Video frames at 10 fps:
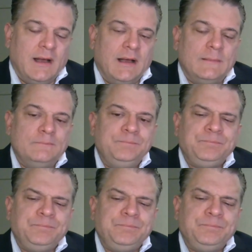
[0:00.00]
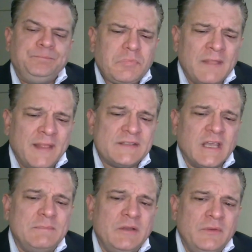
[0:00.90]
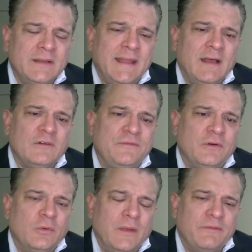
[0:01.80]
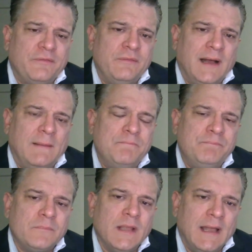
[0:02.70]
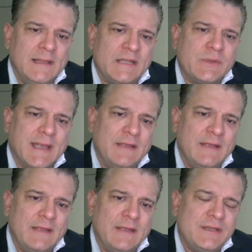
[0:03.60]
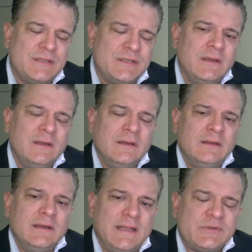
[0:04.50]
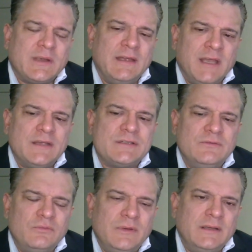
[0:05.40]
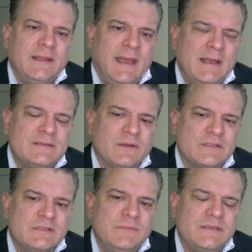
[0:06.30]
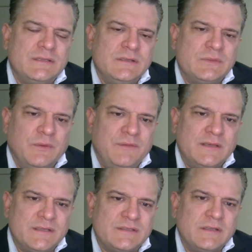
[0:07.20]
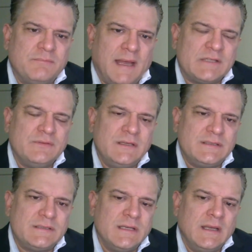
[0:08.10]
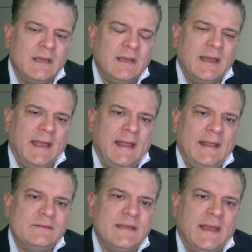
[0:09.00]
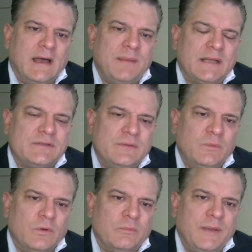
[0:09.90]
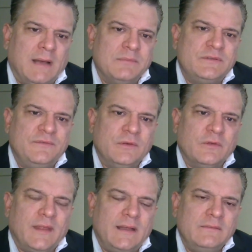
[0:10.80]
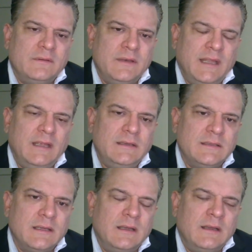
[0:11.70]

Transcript: And that's going to be really helpful with electric aviation. Electric aviation really has got some issues with existing batteries, and our battery will be able to fill that need.